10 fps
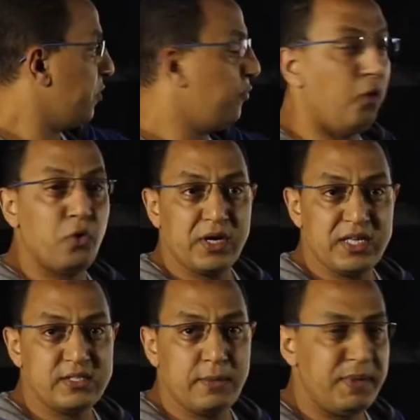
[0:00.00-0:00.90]
4
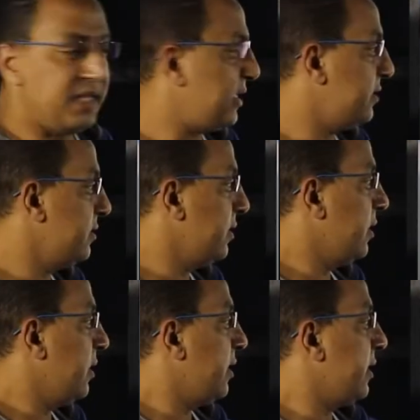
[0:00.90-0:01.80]
is repeated,
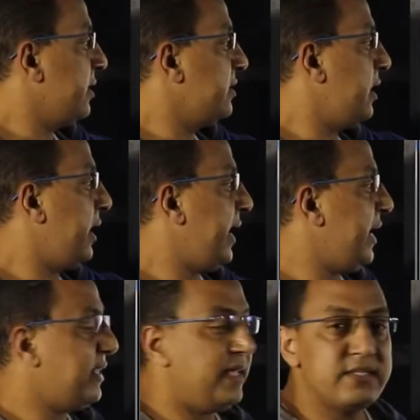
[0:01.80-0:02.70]

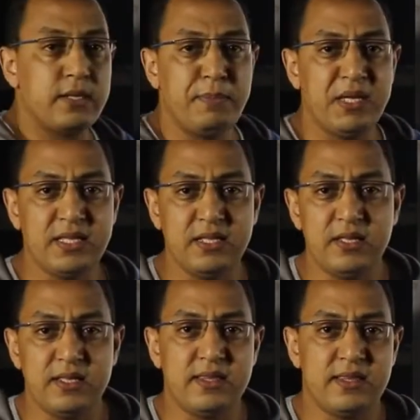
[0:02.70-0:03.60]
8 is
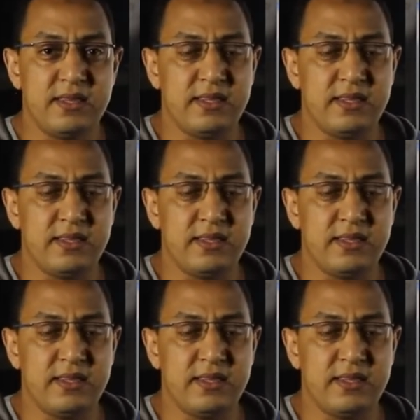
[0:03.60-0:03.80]
repeated.